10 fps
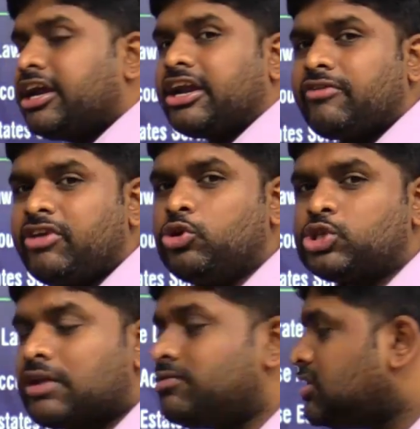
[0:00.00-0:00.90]
Indian
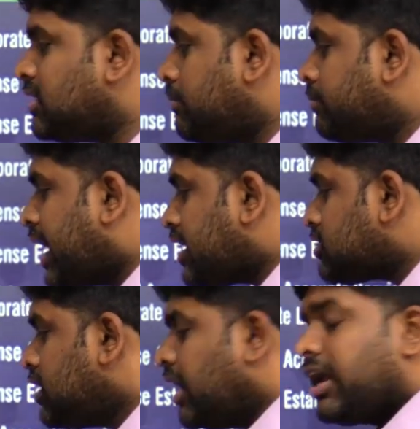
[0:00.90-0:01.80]
Revenue Service Income
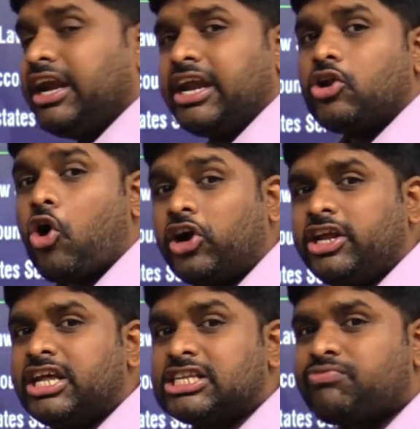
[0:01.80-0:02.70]
Tax, Indian
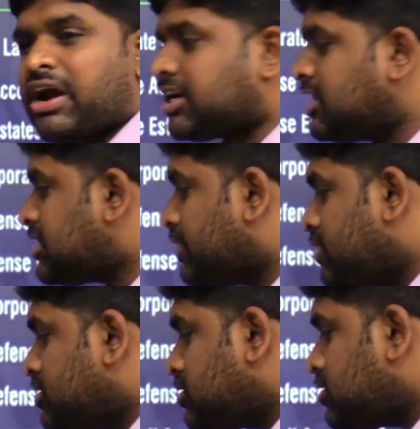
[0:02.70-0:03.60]
Ordnance Factory
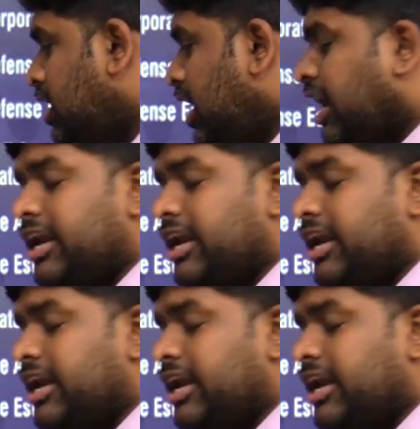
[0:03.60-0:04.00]
Services,